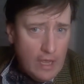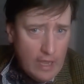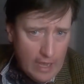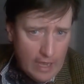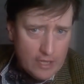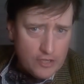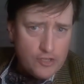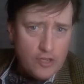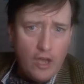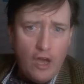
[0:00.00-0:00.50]

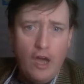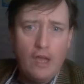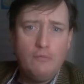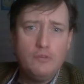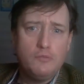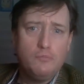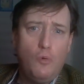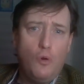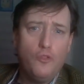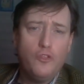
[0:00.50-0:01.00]
and I
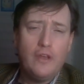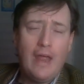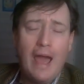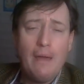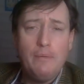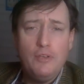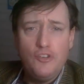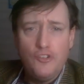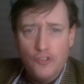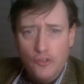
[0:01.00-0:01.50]
was more than
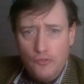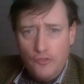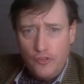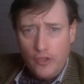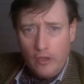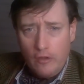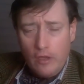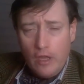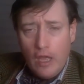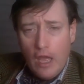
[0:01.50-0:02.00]
happy to do
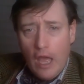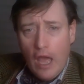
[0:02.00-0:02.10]
so.